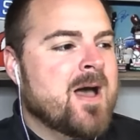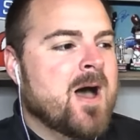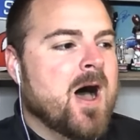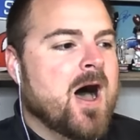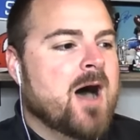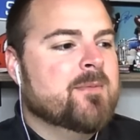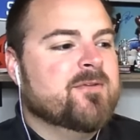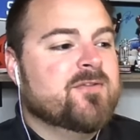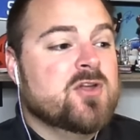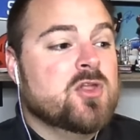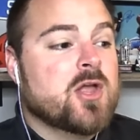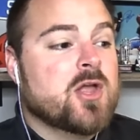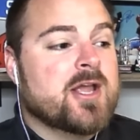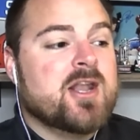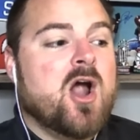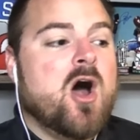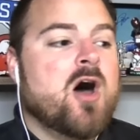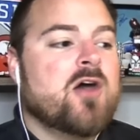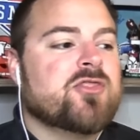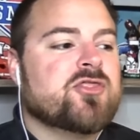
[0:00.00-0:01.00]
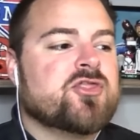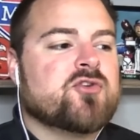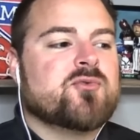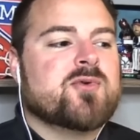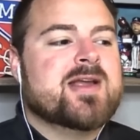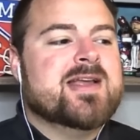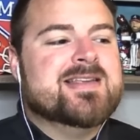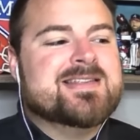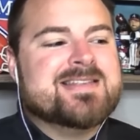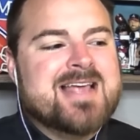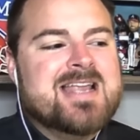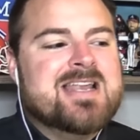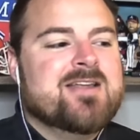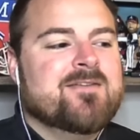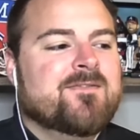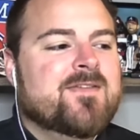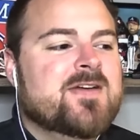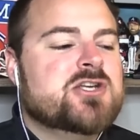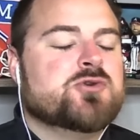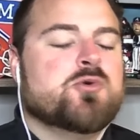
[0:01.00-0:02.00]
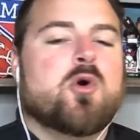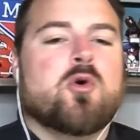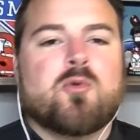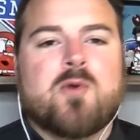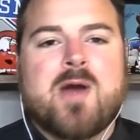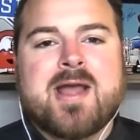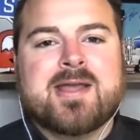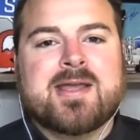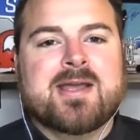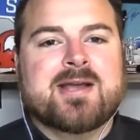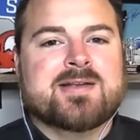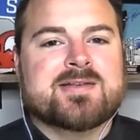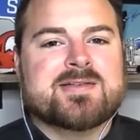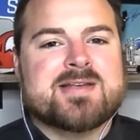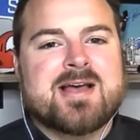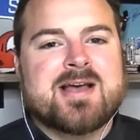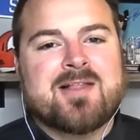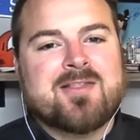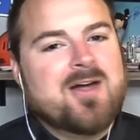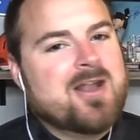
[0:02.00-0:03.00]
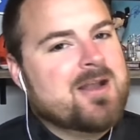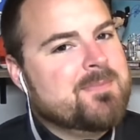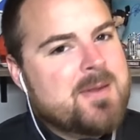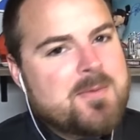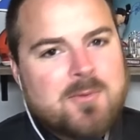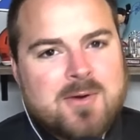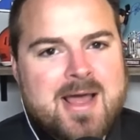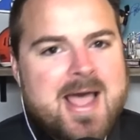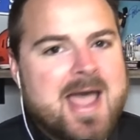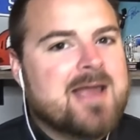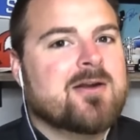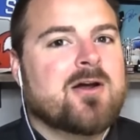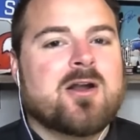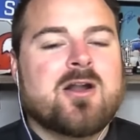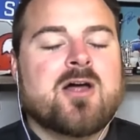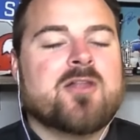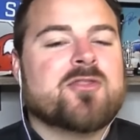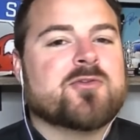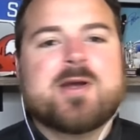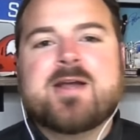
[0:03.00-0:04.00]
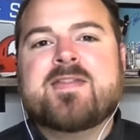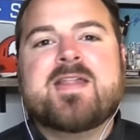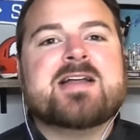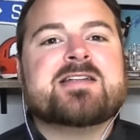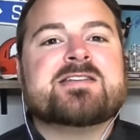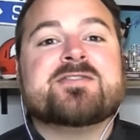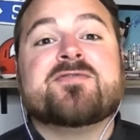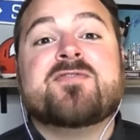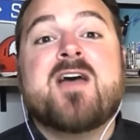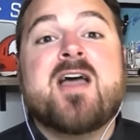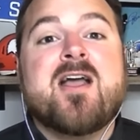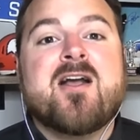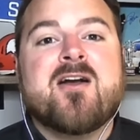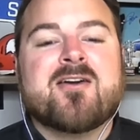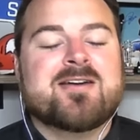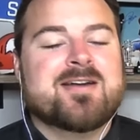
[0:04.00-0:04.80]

Um, if you look at On Three's individual rankings, a lot of people want to hate on On 3, and that's fair.